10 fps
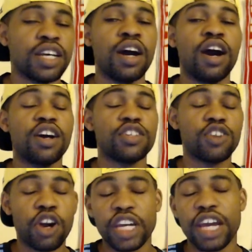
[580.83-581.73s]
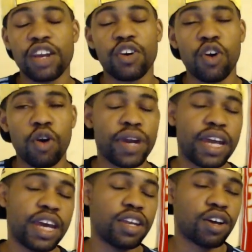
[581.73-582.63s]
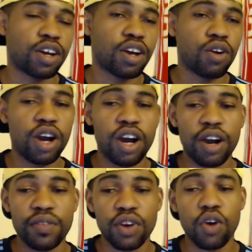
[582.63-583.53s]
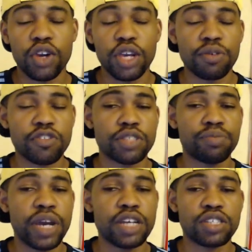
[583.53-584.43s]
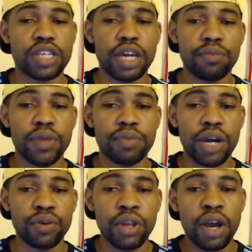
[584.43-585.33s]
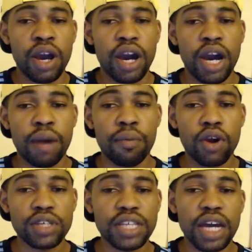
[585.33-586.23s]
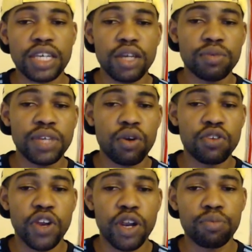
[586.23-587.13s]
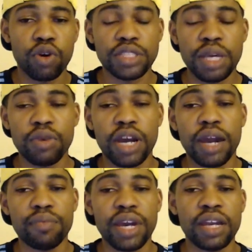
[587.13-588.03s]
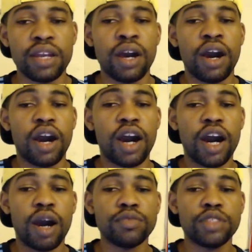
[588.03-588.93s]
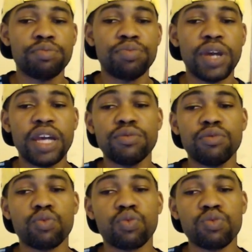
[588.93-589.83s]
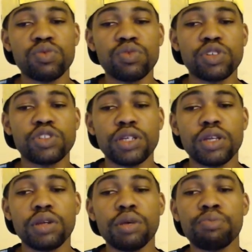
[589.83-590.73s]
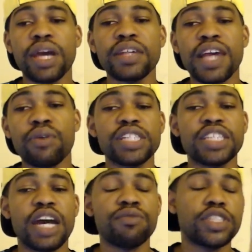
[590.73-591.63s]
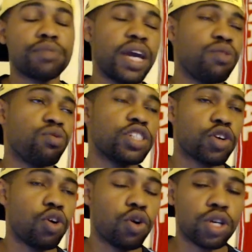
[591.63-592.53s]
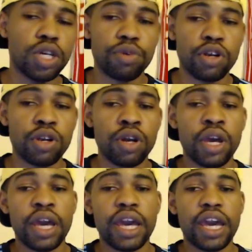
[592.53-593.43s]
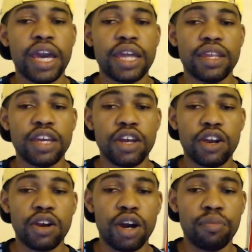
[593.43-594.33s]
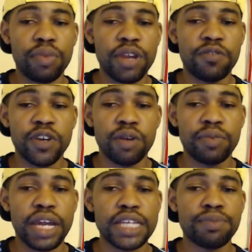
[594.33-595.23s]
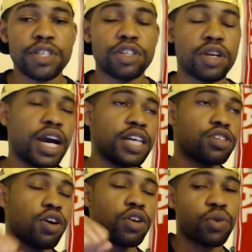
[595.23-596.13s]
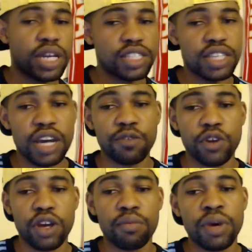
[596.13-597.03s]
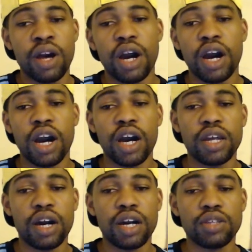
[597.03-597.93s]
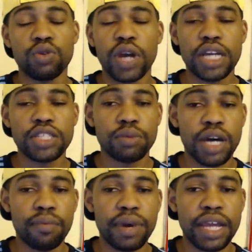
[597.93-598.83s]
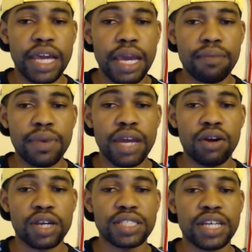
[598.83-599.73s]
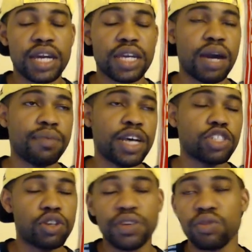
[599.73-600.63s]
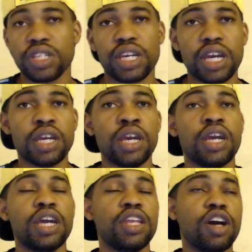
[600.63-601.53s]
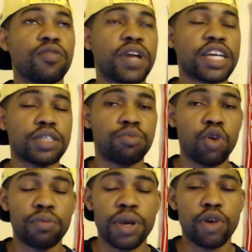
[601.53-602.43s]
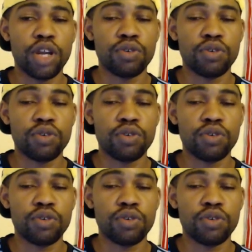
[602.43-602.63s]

on target and goal, man, and the uh, the goalkeeper for Japan just kept them out. Um, Okazaki up top was very poor. Same with I, man. Um, Japan, the, the players that really shined for Japan was their goalkeeper and their uh, midfield, man, especially the guys on the right side for them. and uh, two guys up top, man, Abe and Okazaki. I'm not sure if they wasn't get enough like support, man, but it